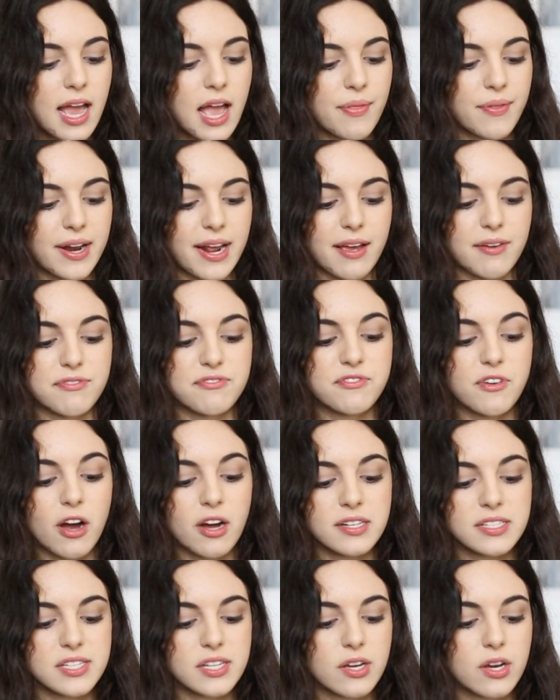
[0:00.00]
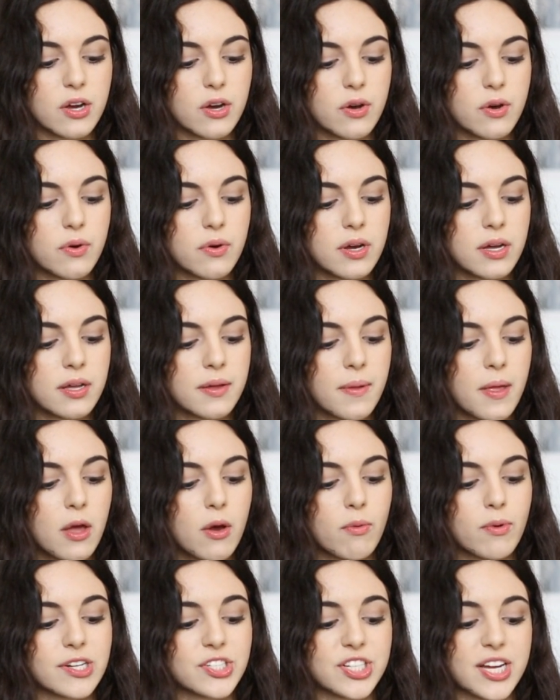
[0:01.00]
And then I have Fonto,
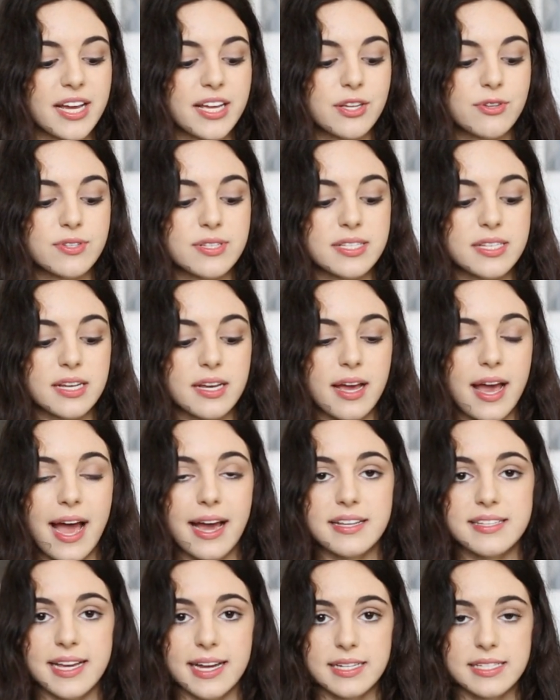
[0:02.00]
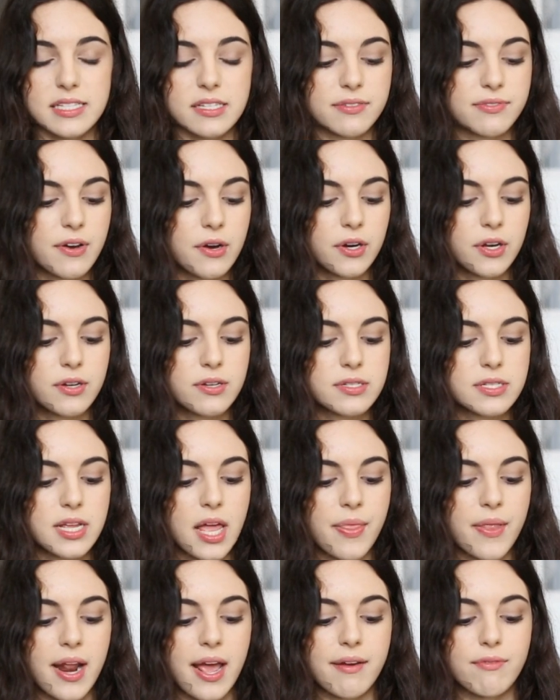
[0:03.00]
which I use to add text to photos,
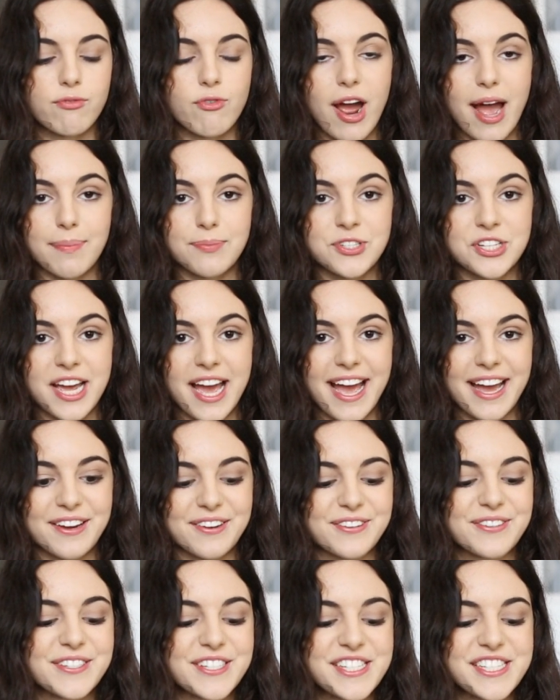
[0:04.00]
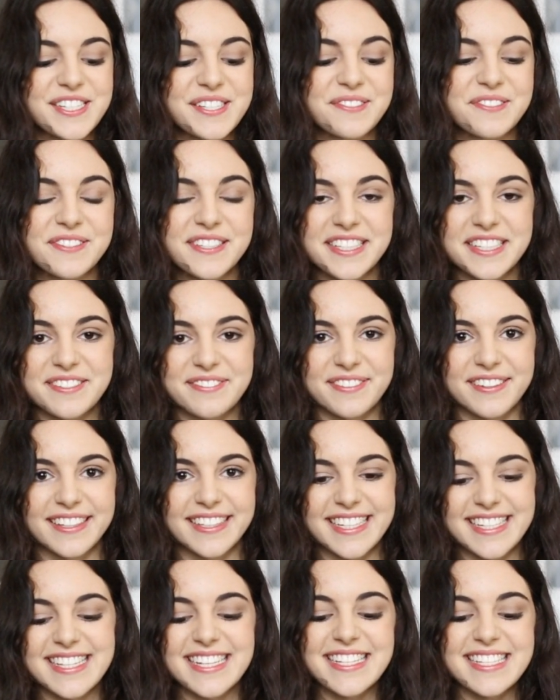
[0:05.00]
and then I have RapChat, which is really
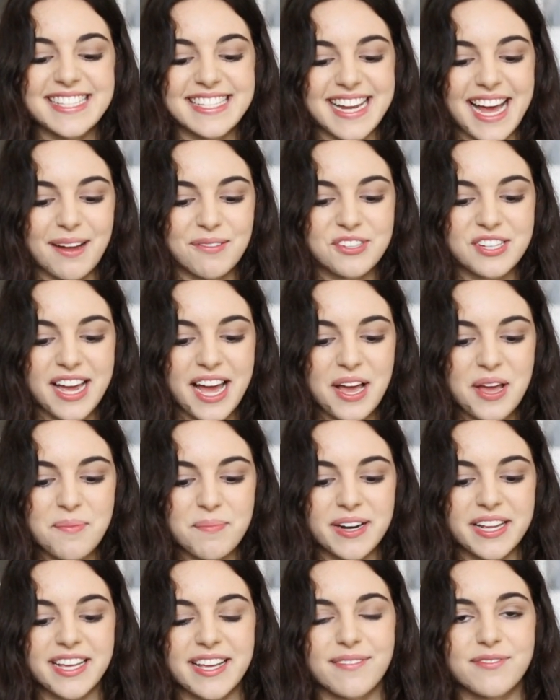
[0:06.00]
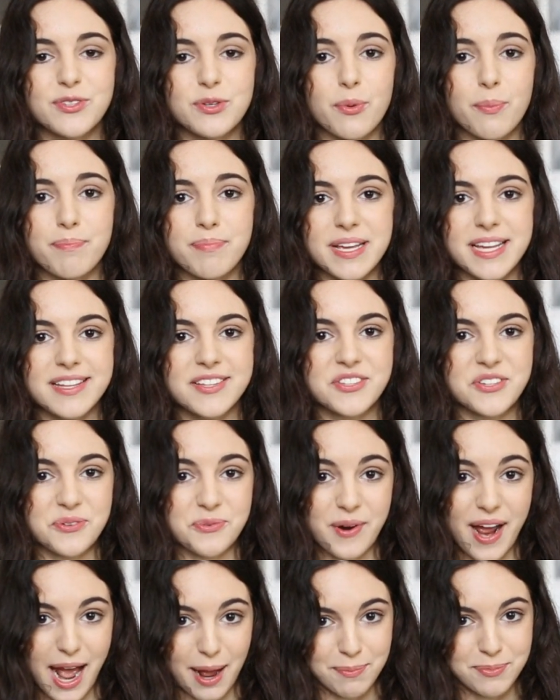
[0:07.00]
fun. It's like Snapchat, but it gives you a beat
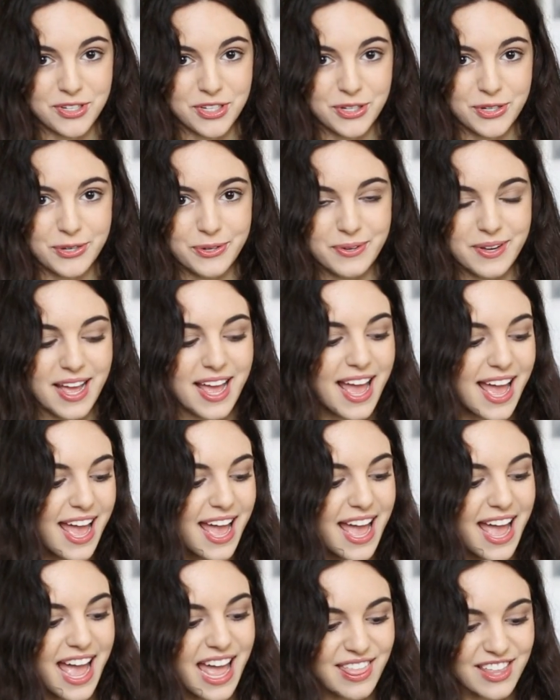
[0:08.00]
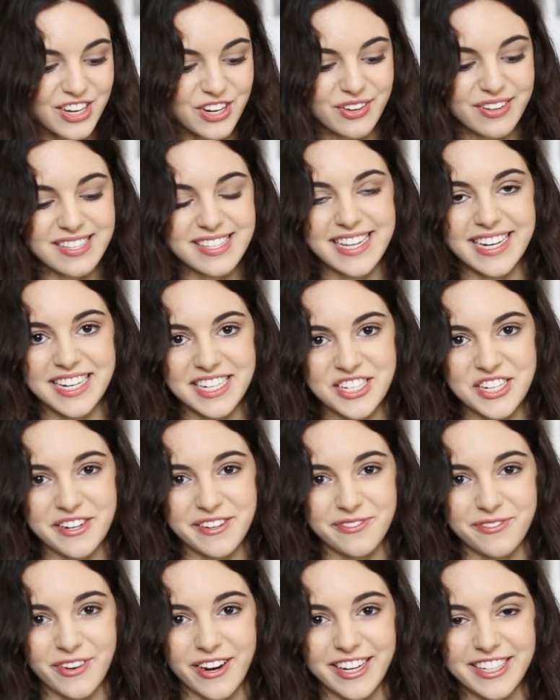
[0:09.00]
to rap to, and then you can send it to
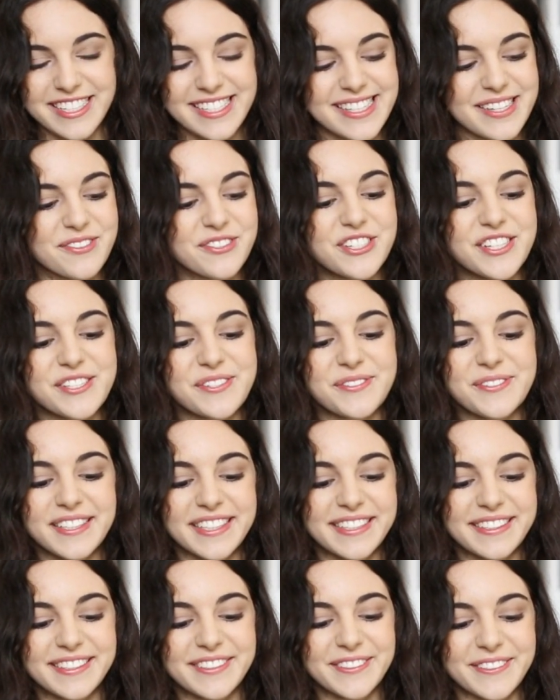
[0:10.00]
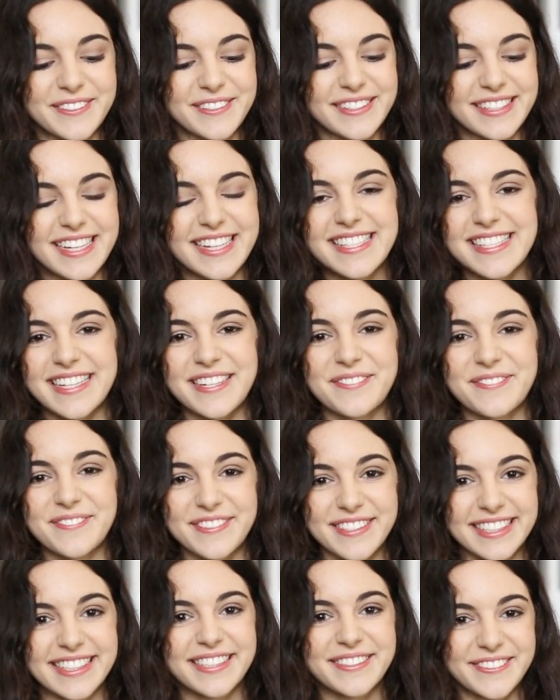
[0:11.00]
your friends, which is really cool. It's like
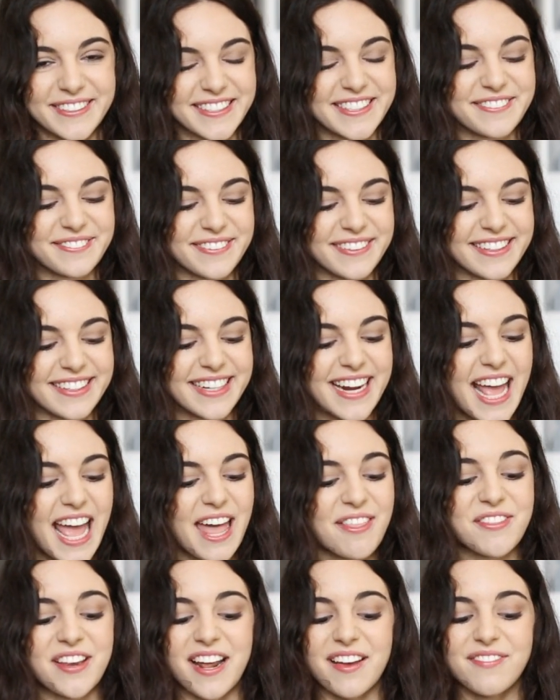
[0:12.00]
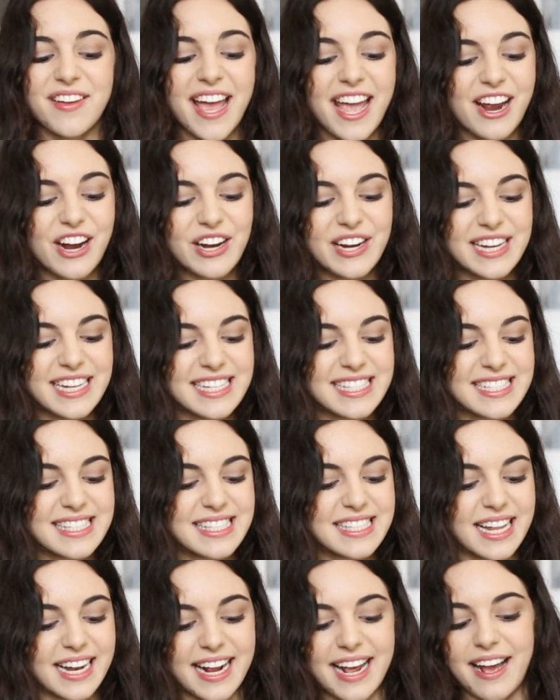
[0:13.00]
really, really fun. And then I have
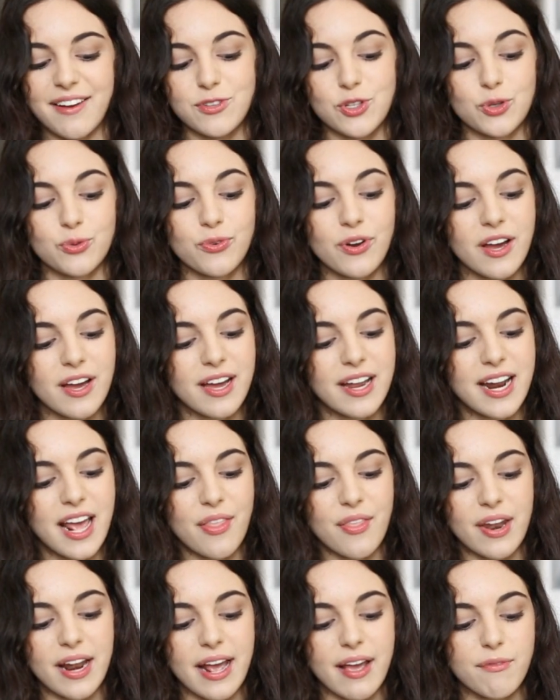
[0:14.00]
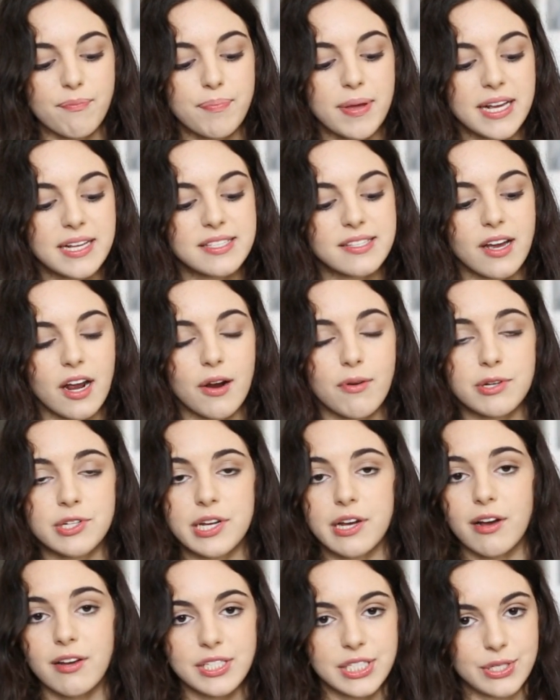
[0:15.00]
errands that I have to run, and then I have Pixar,
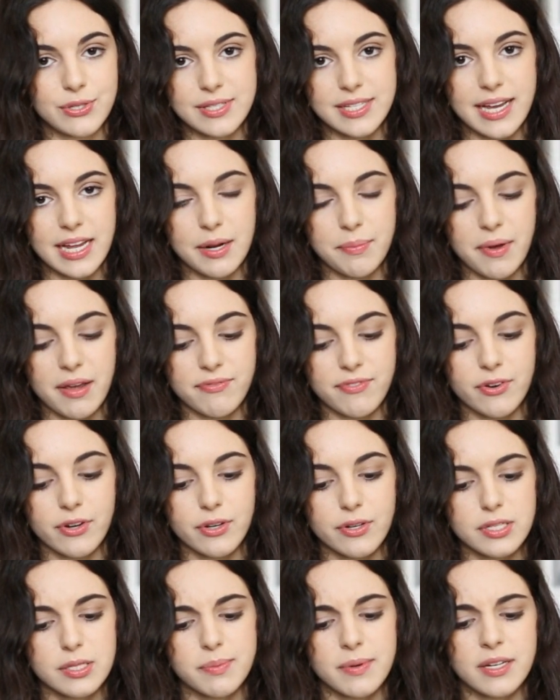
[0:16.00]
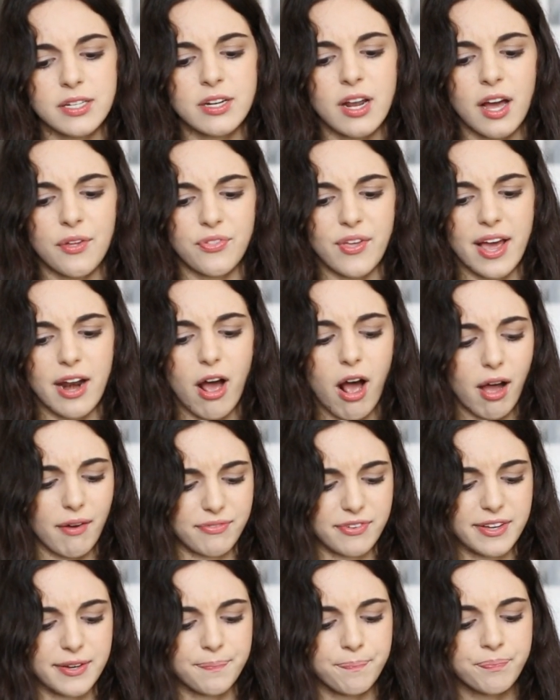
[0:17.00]
which I also use to edit my photos, but not that
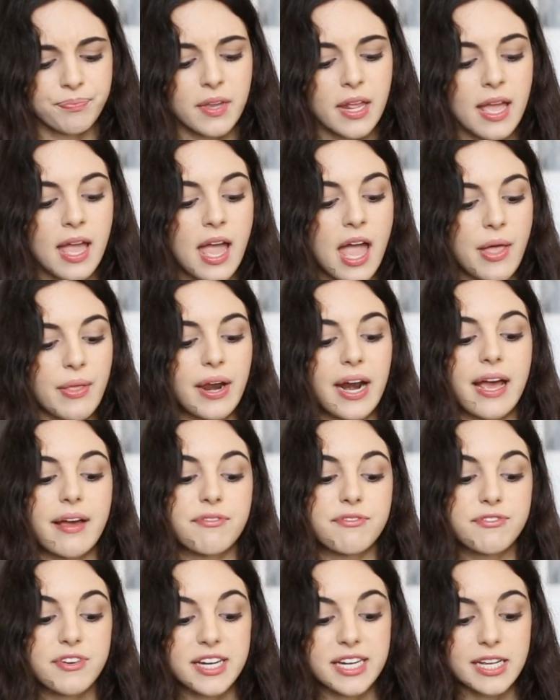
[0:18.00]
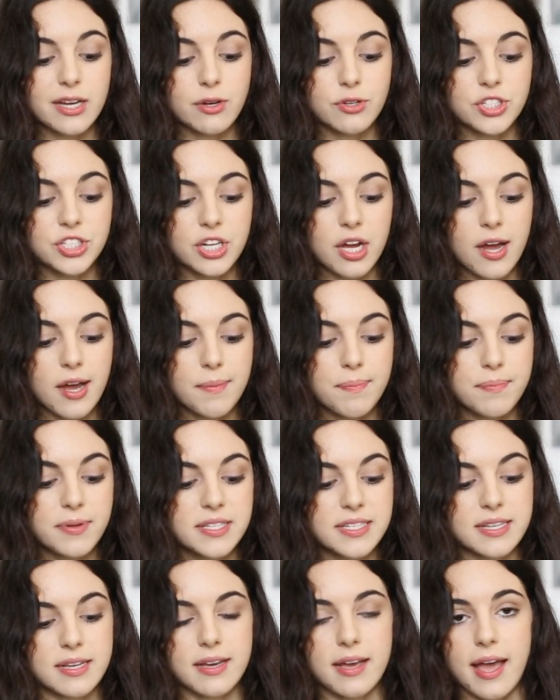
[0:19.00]
often. And then I have Video Shop
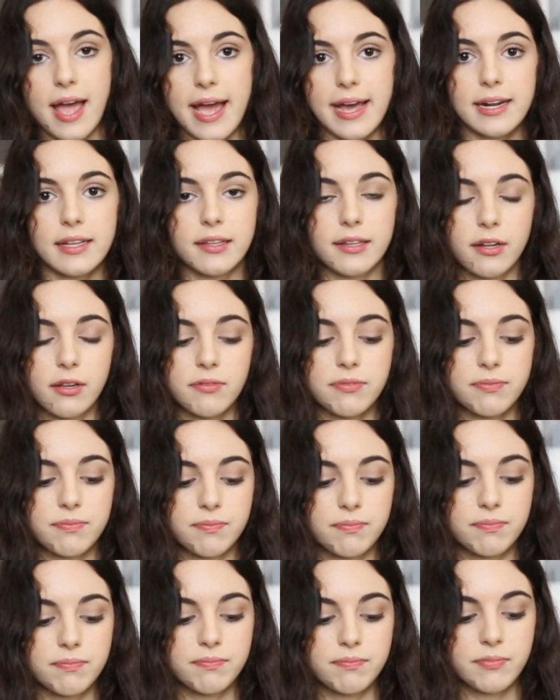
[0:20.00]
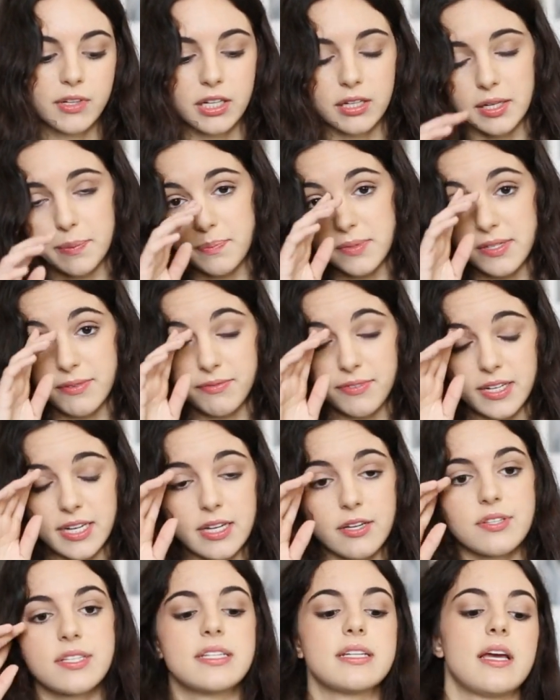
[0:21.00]
to edit little clips of
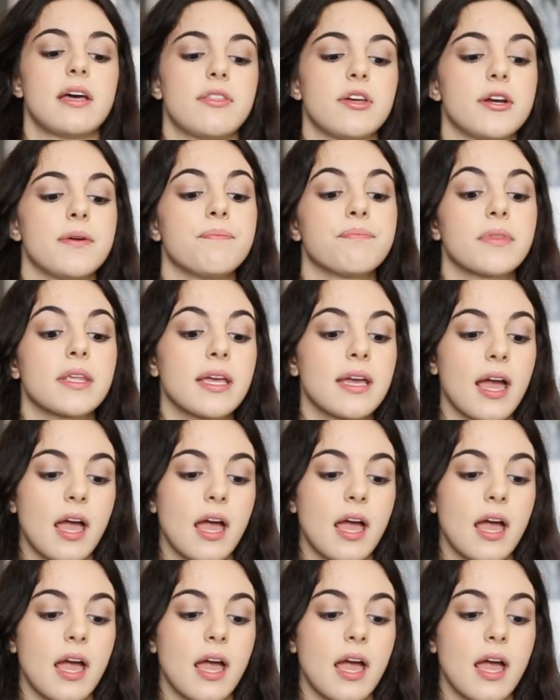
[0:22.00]
videos together.